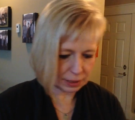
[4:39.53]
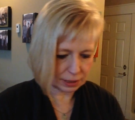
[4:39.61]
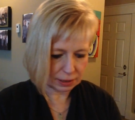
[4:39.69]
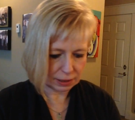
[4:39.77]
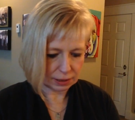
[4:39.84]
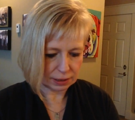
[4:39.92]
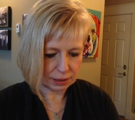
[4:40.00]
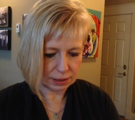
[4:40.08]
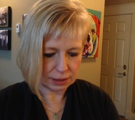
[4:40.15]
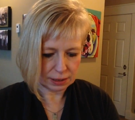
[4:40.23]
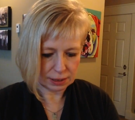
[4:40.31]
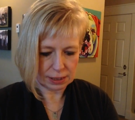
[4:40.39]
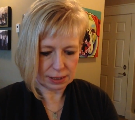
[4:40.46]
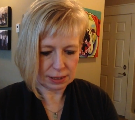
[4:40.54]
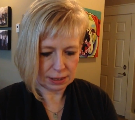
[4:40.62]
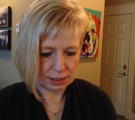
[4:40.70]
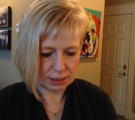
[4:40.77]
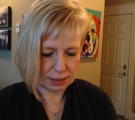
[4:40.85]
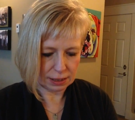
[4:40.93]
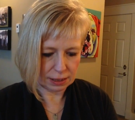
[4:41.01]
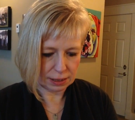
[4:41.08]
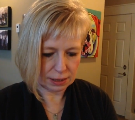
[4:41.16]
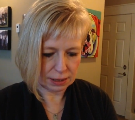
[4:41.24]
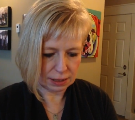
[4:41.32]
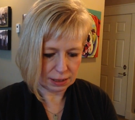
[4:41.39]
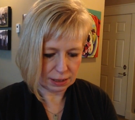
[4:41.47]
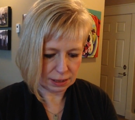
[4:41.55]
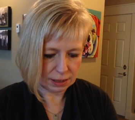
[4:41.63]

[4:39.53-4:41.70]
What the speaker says: Nothing is said.